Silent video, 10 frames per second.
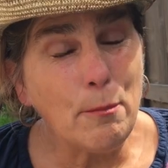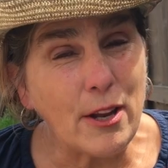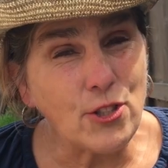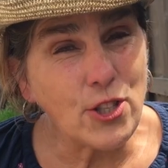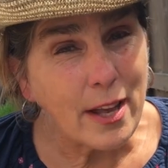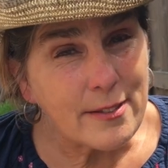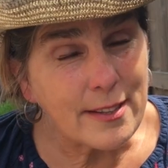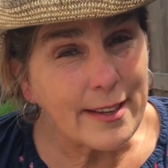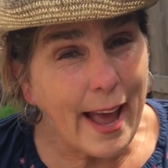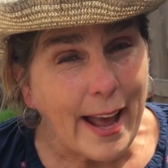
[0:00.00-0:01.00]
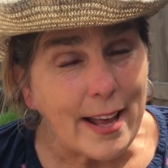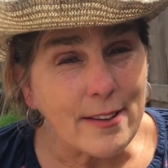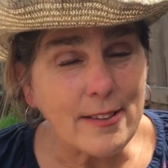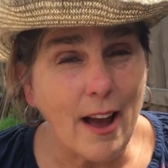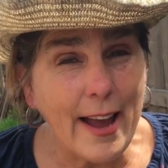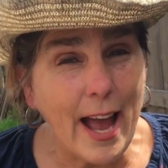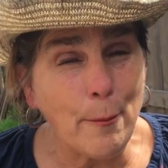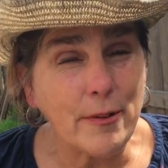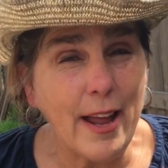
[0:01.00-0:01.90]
But just in case, I happen